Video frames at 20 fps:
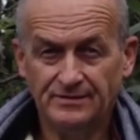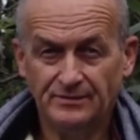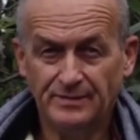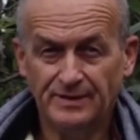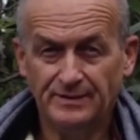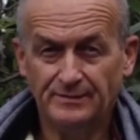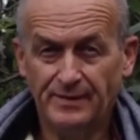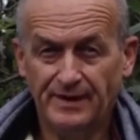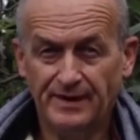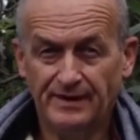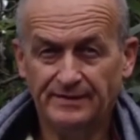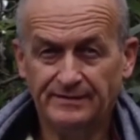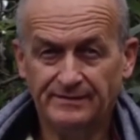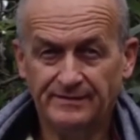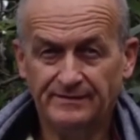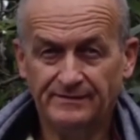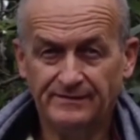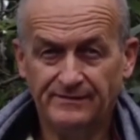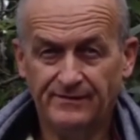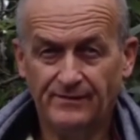to be
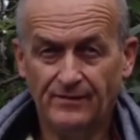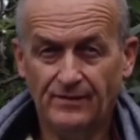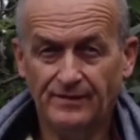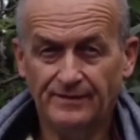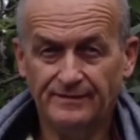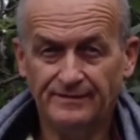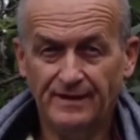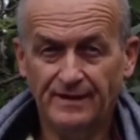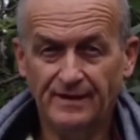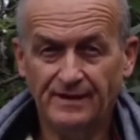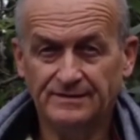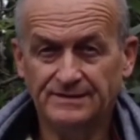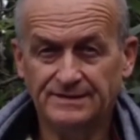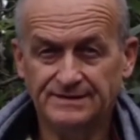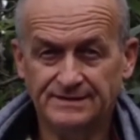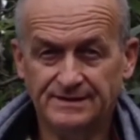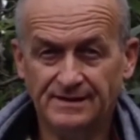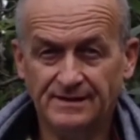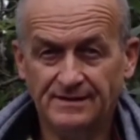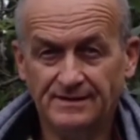paid for the
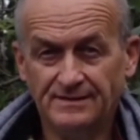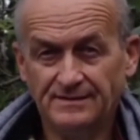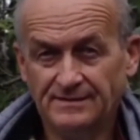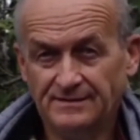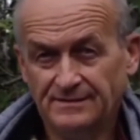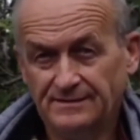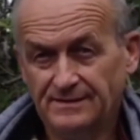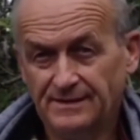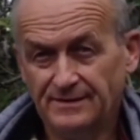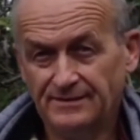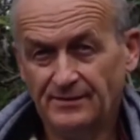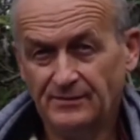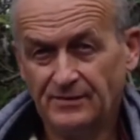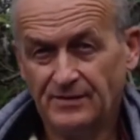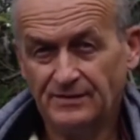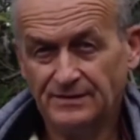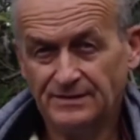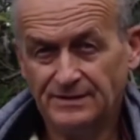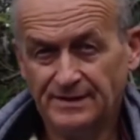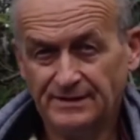house and the
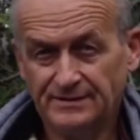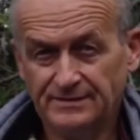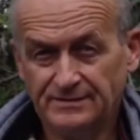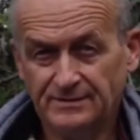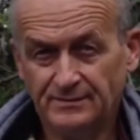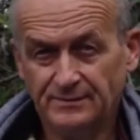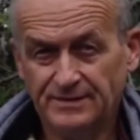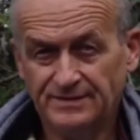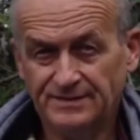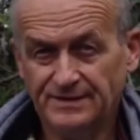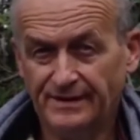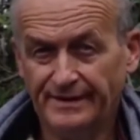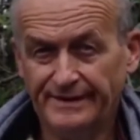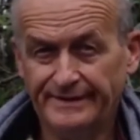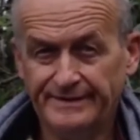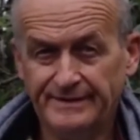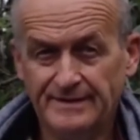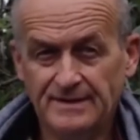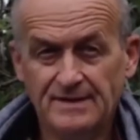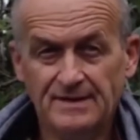contract to be
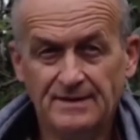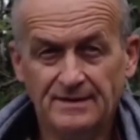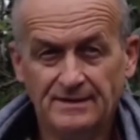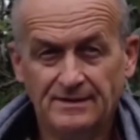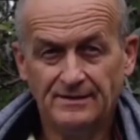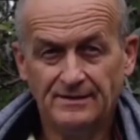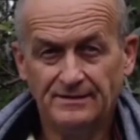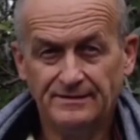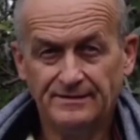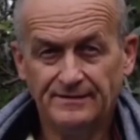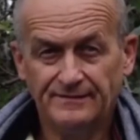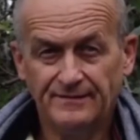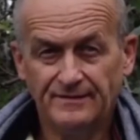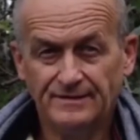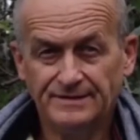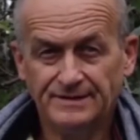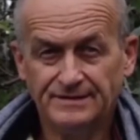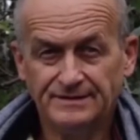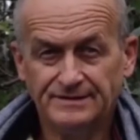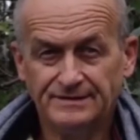signed on the
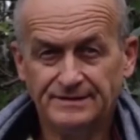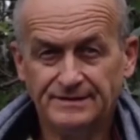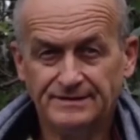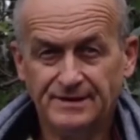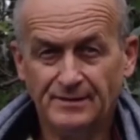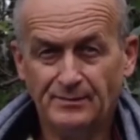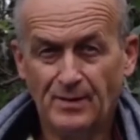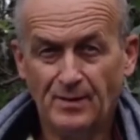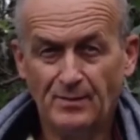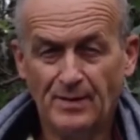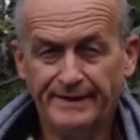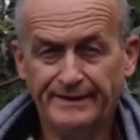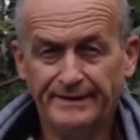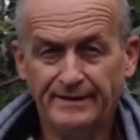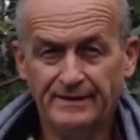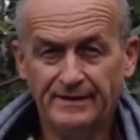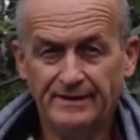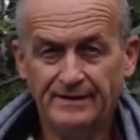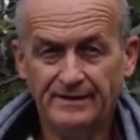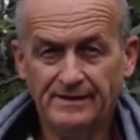14th December
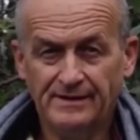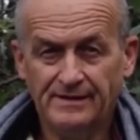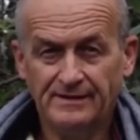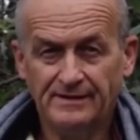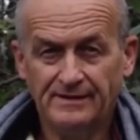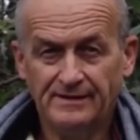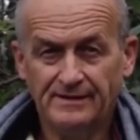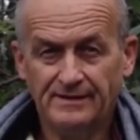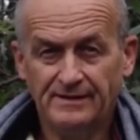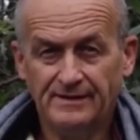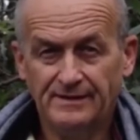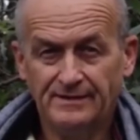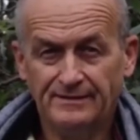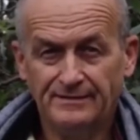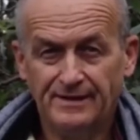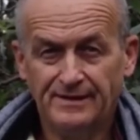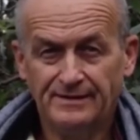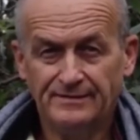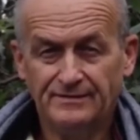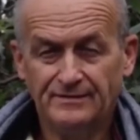Monday
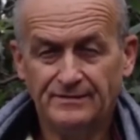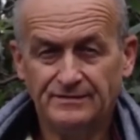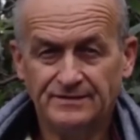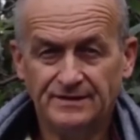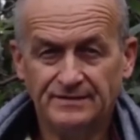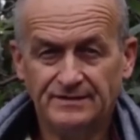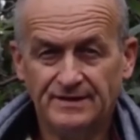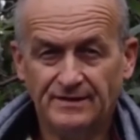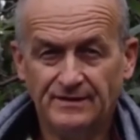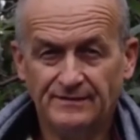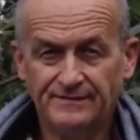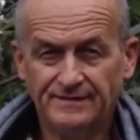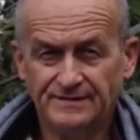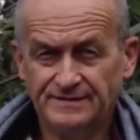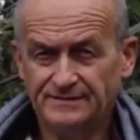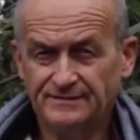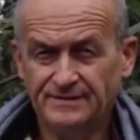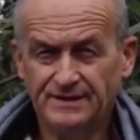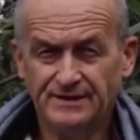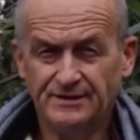in that notary
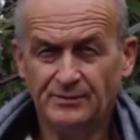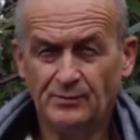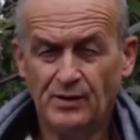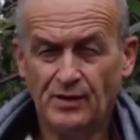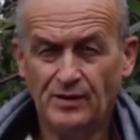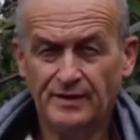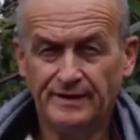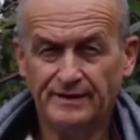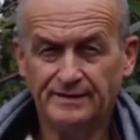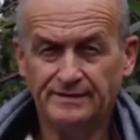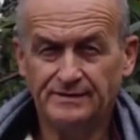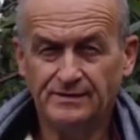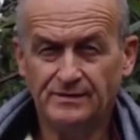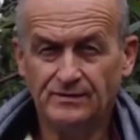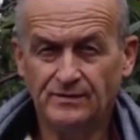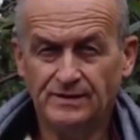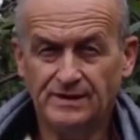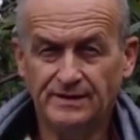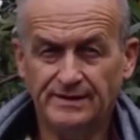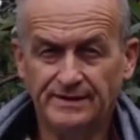office we had appointed
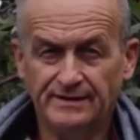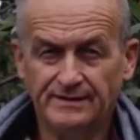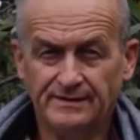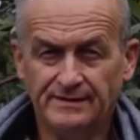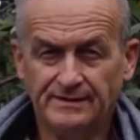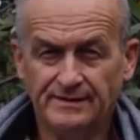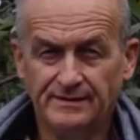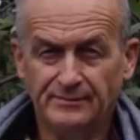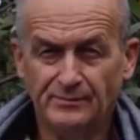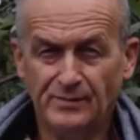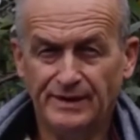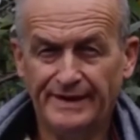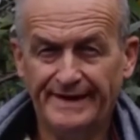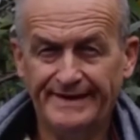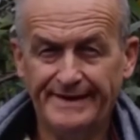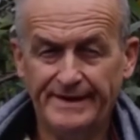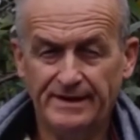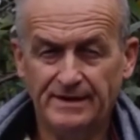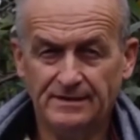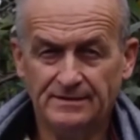locally in
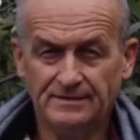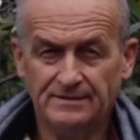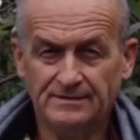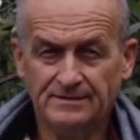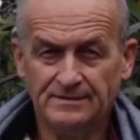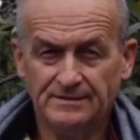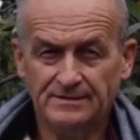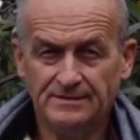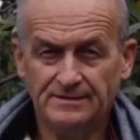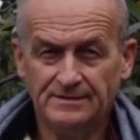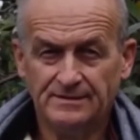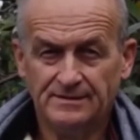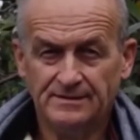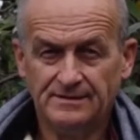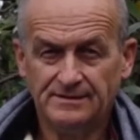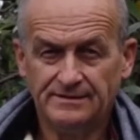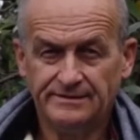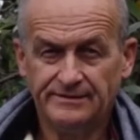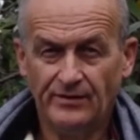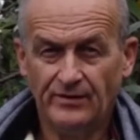Malindi.
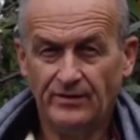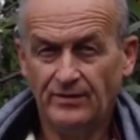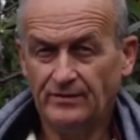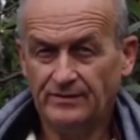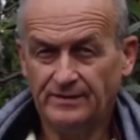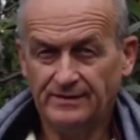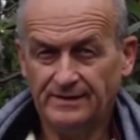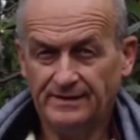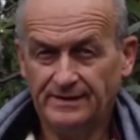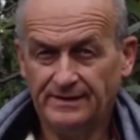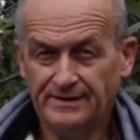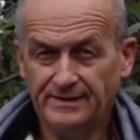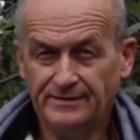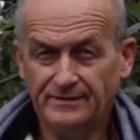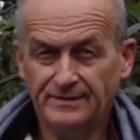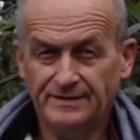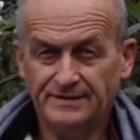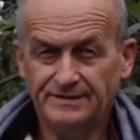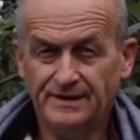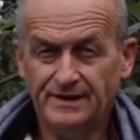So I
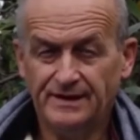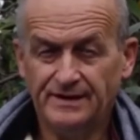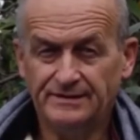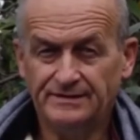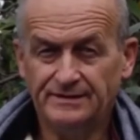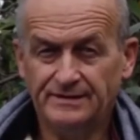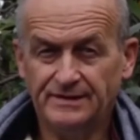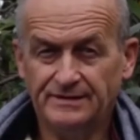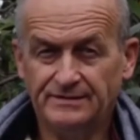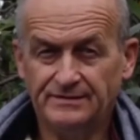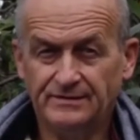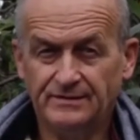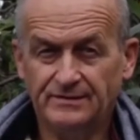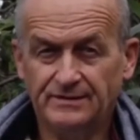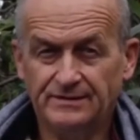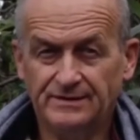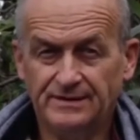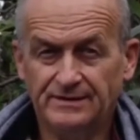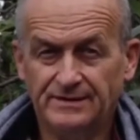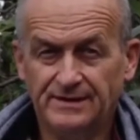can only say she
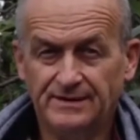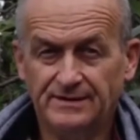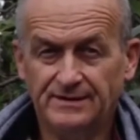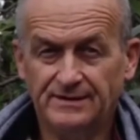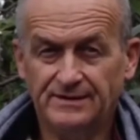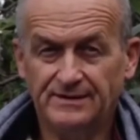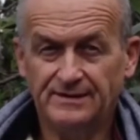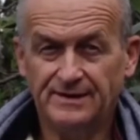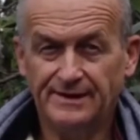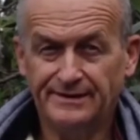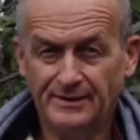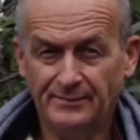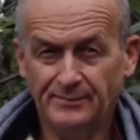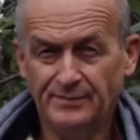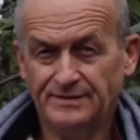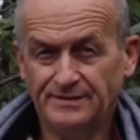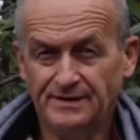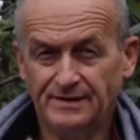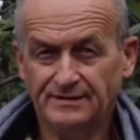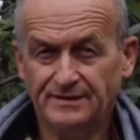took
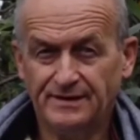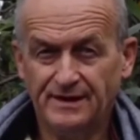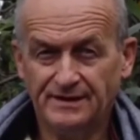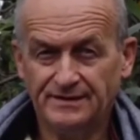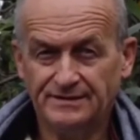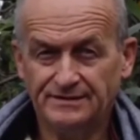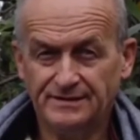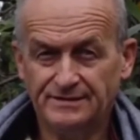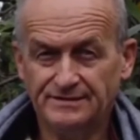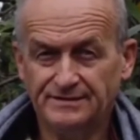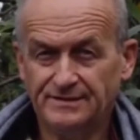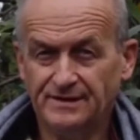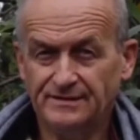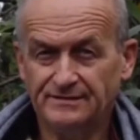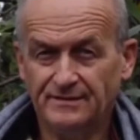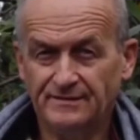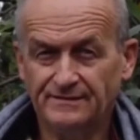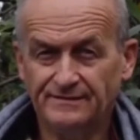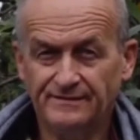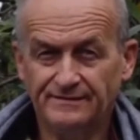100% cash
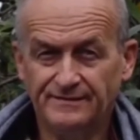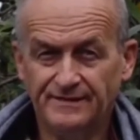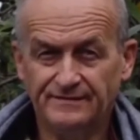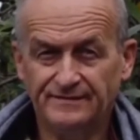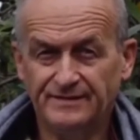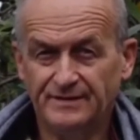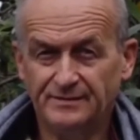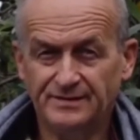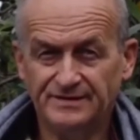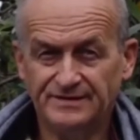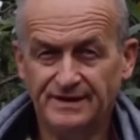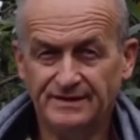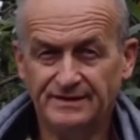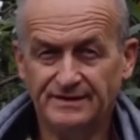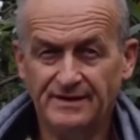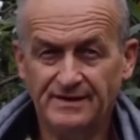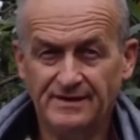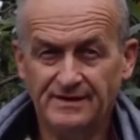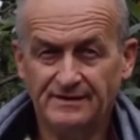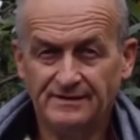instead of
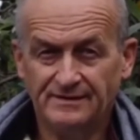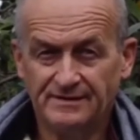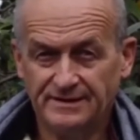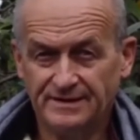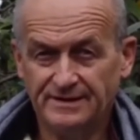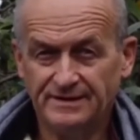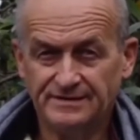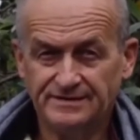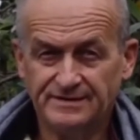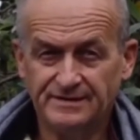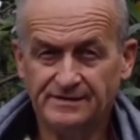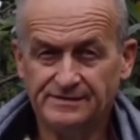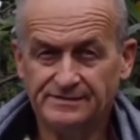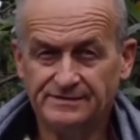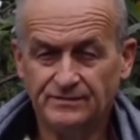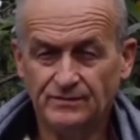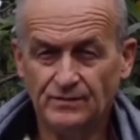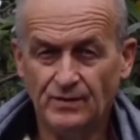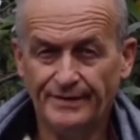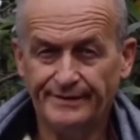50% real
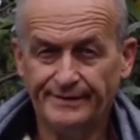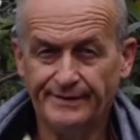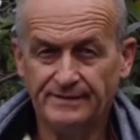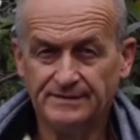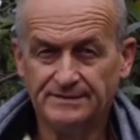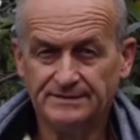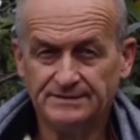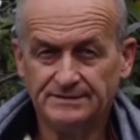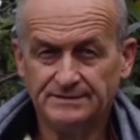estate to own.